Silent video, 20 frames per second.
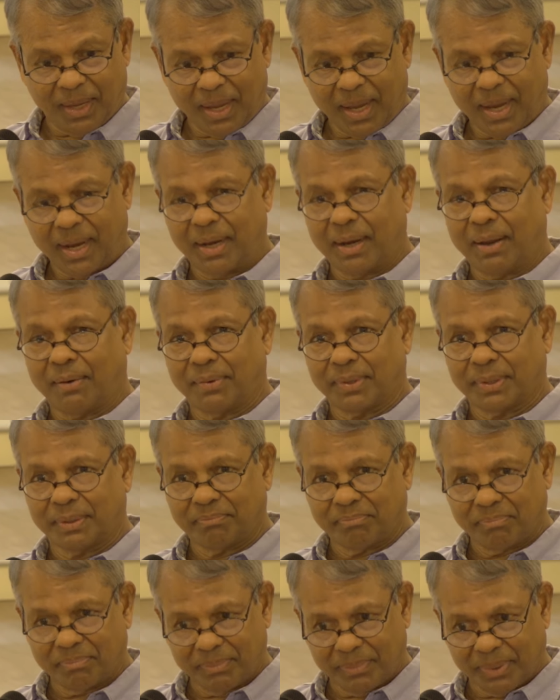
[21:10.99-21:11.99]
and our
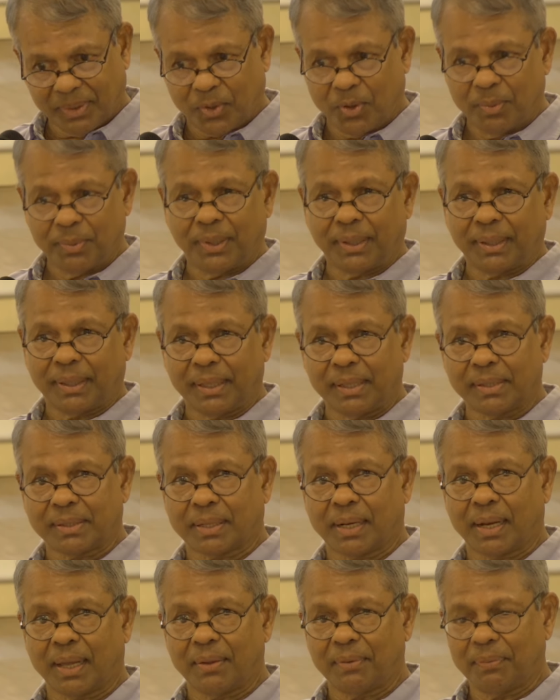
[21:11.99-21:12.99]
community's
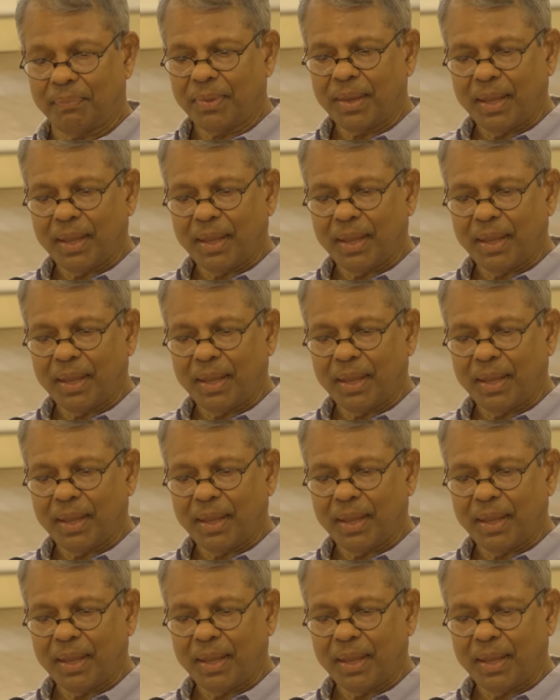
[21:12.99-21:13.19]
life,